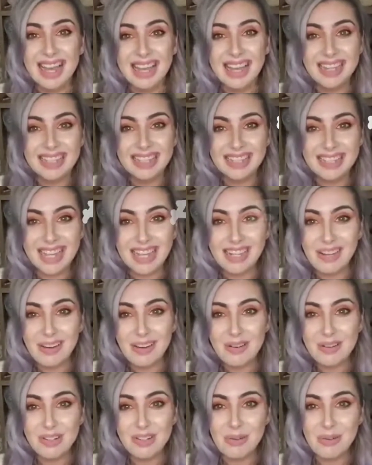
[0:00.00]
Anne says
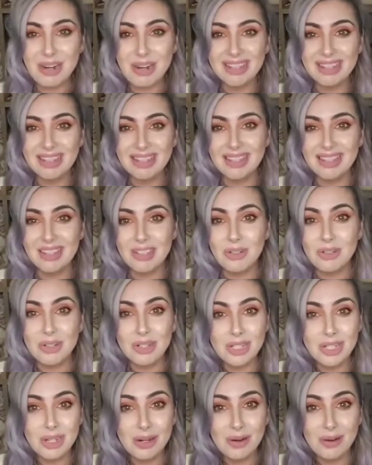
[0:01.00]
hello. Joanna says
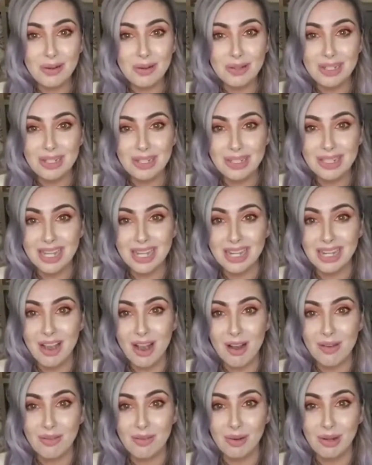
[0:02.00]
usually you're only just getting
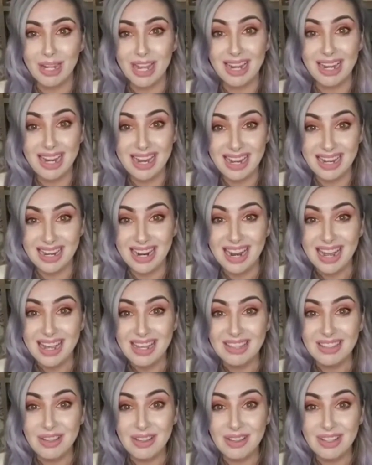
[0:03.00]
off work at 8,
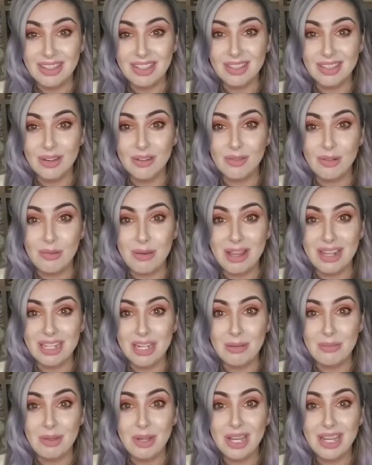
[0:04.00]
so this is over by the
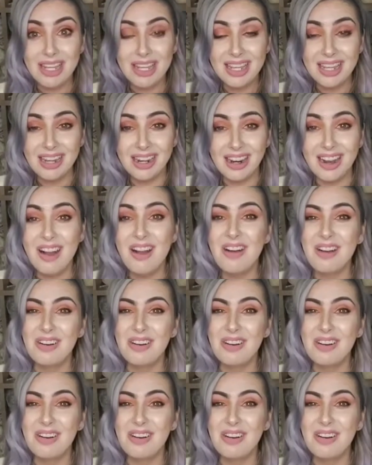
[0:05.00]
time you get here.